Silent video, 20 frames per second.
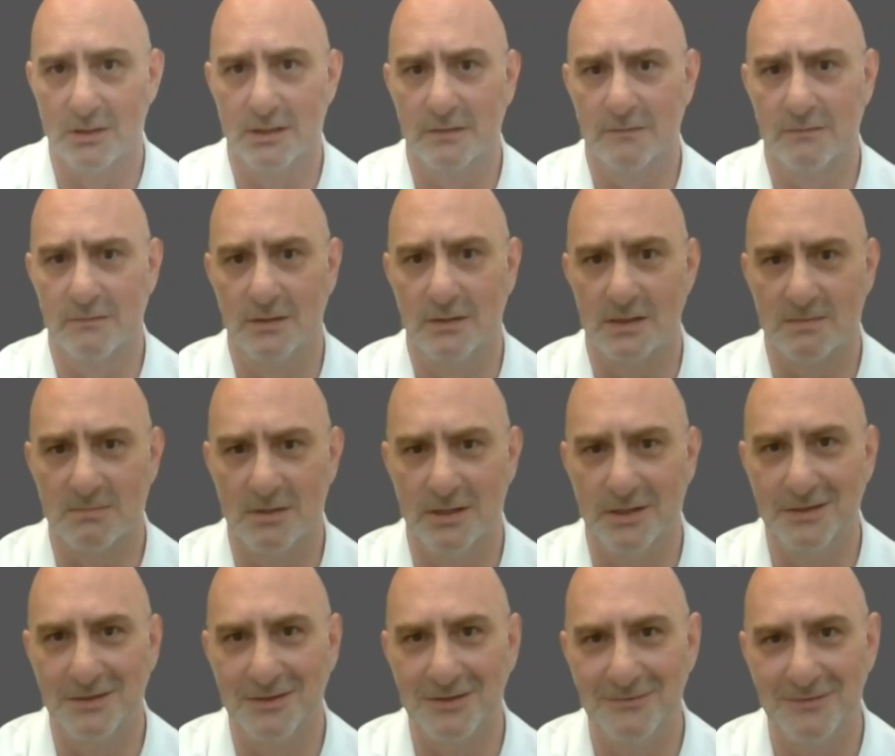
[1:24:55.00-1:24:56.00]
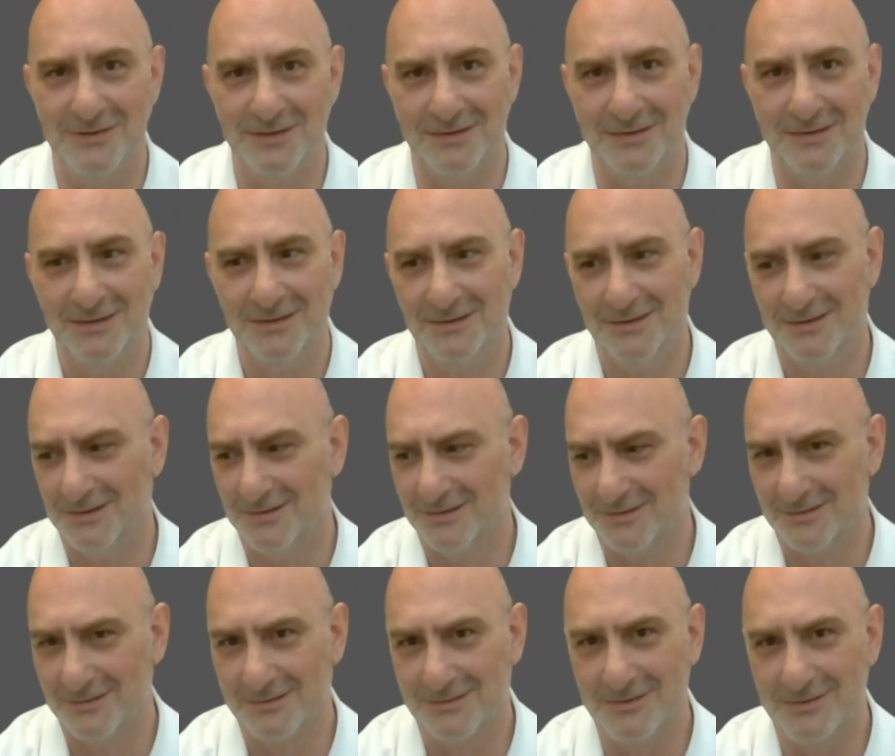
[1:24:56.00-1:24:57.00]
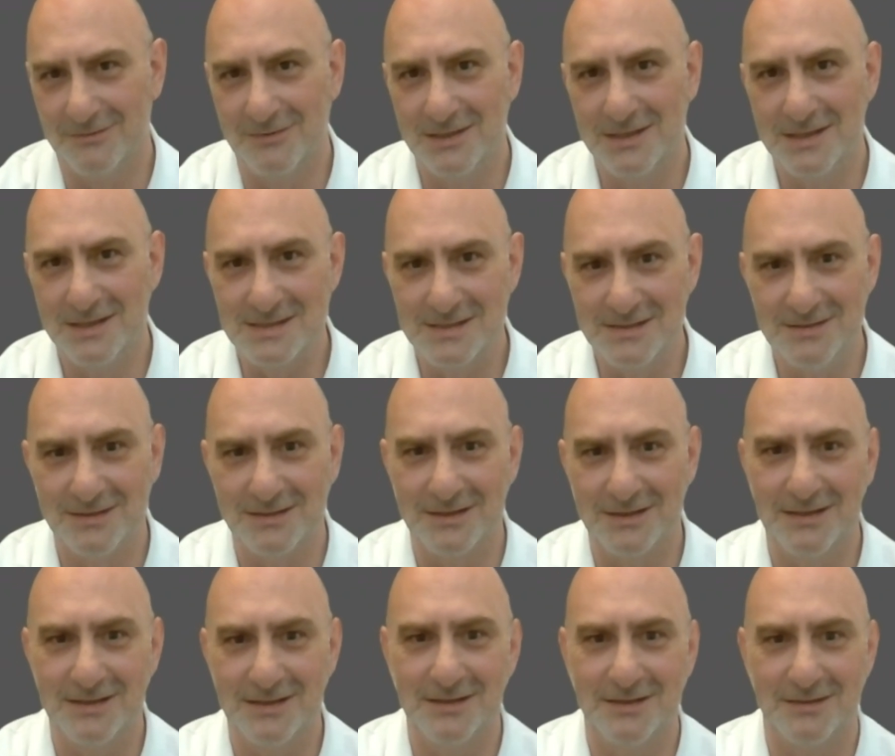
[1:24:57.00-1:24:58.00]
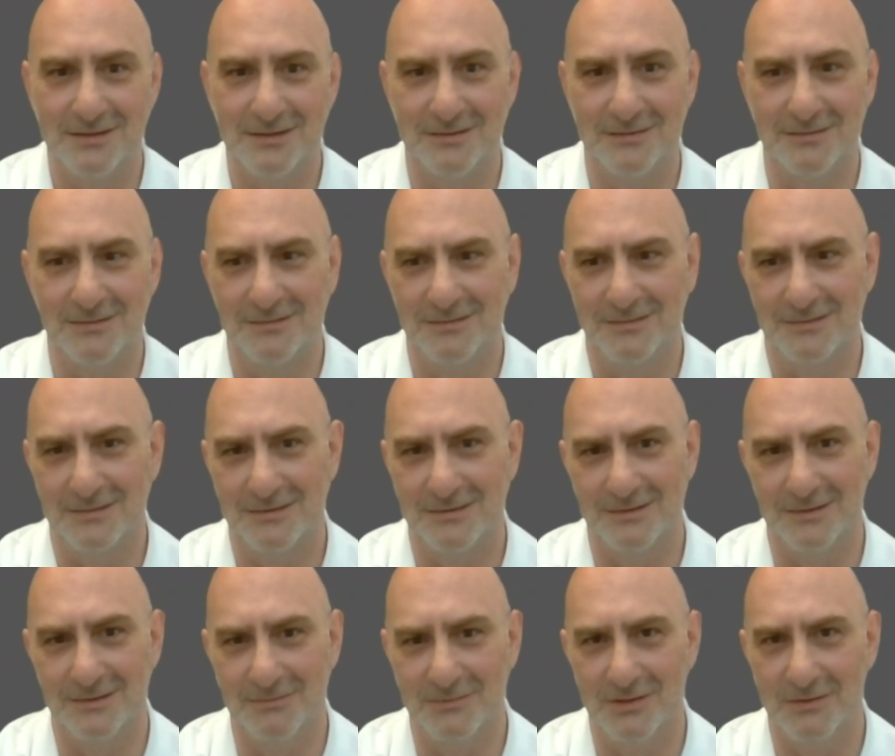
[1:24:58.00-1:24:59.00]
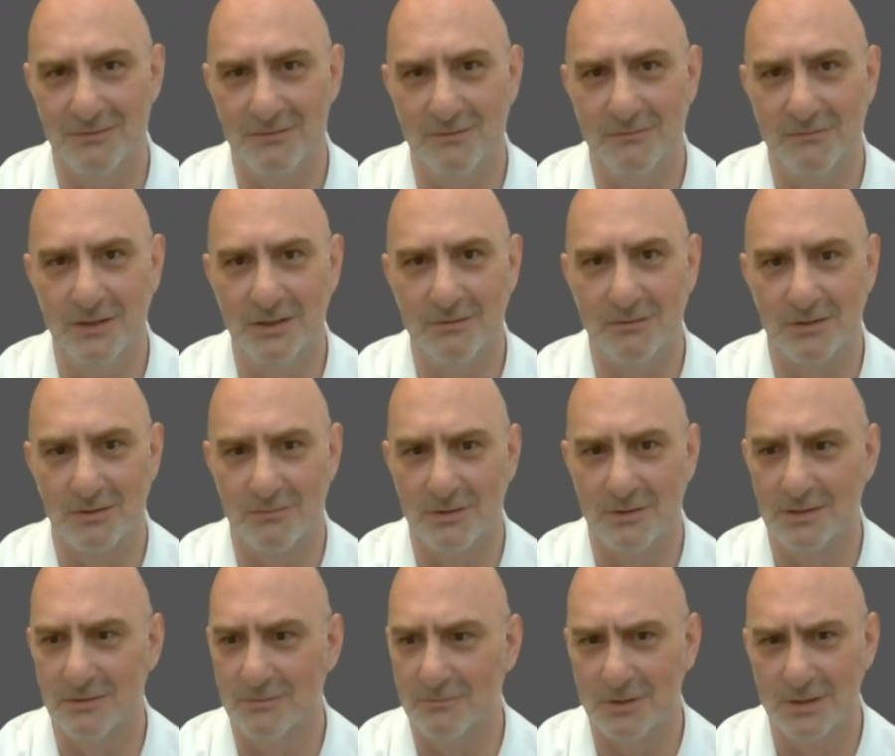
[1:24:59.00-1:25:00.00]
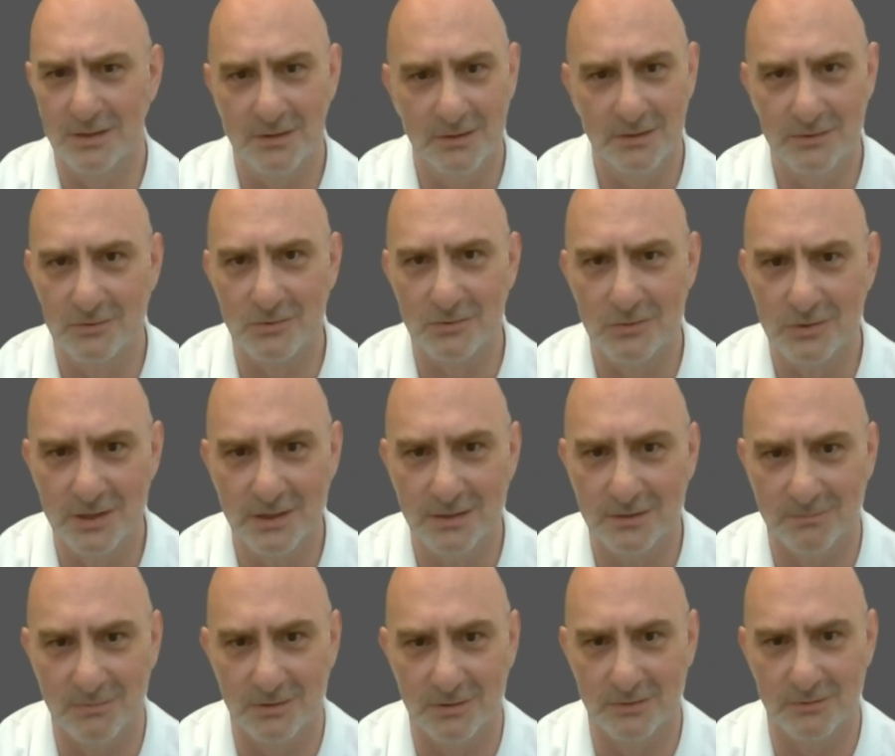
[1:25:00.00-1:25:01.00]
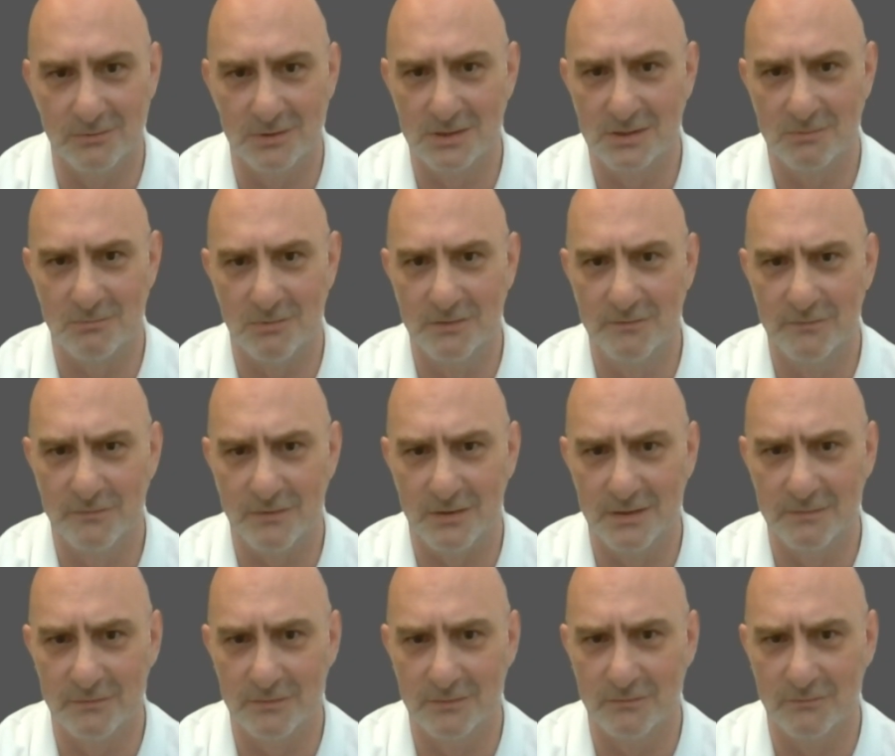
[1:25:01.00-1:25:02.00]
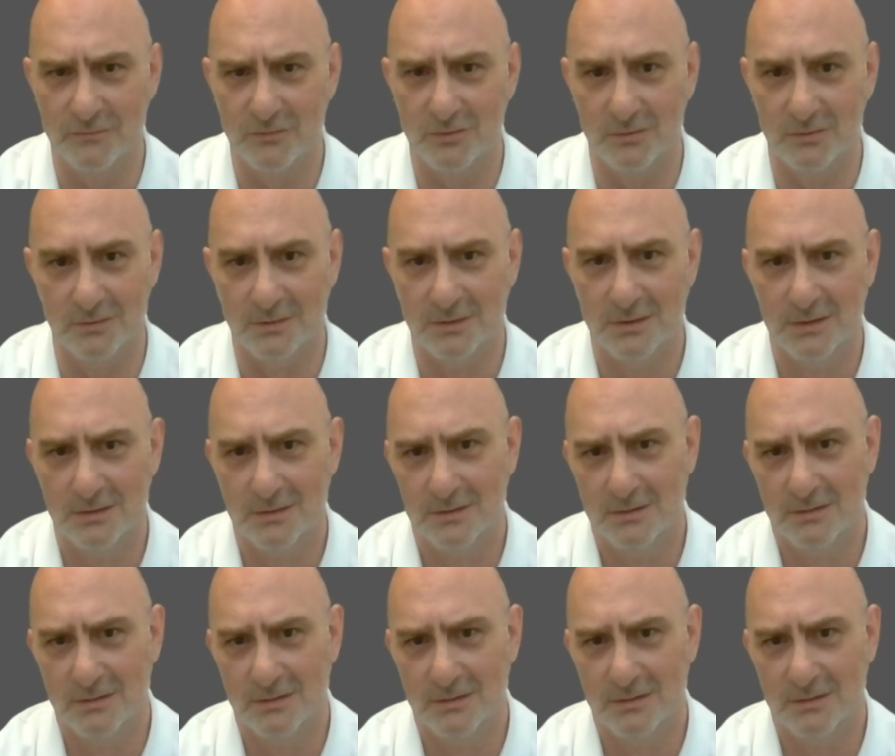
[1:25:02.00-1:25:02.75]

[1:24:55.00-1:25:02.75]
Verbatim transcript: you will have to explain to the listener here now, to the viewer, what are you talking about? What's 1, 5, and 4?